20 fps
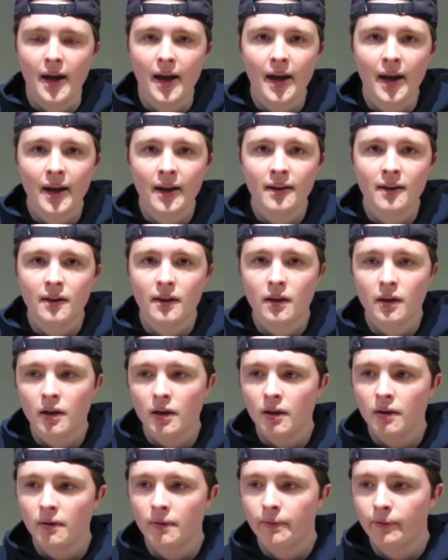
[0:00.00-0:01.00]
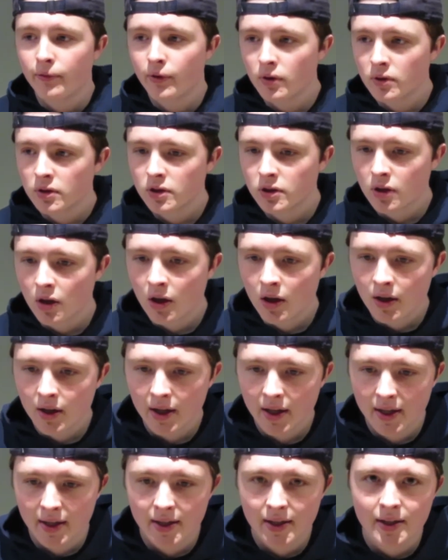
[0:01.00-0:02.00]
And the first
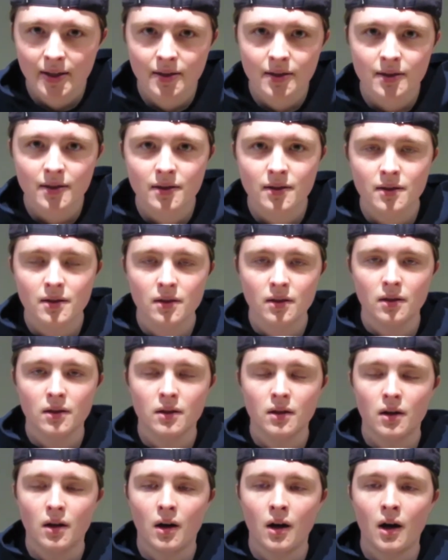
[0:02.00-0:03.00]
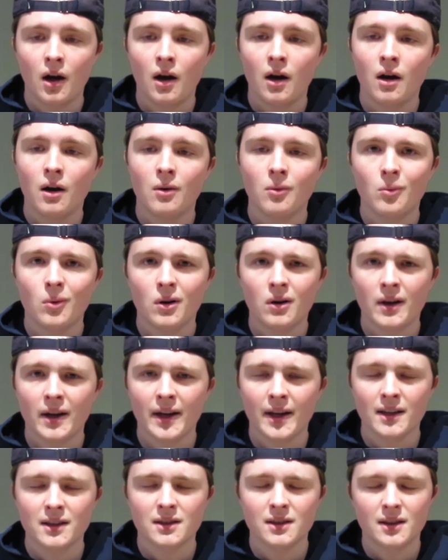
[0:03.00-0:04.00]
song is, uh, well, I
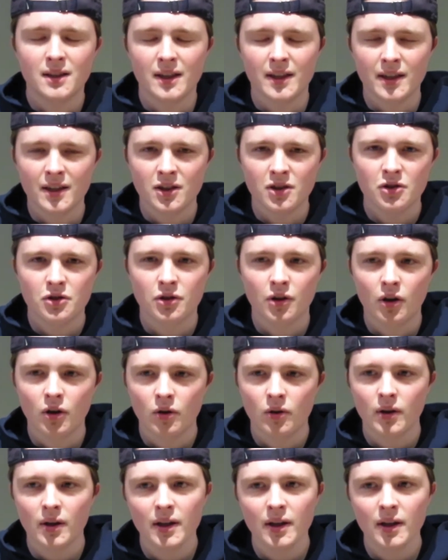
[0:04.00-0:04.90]
guess the intro.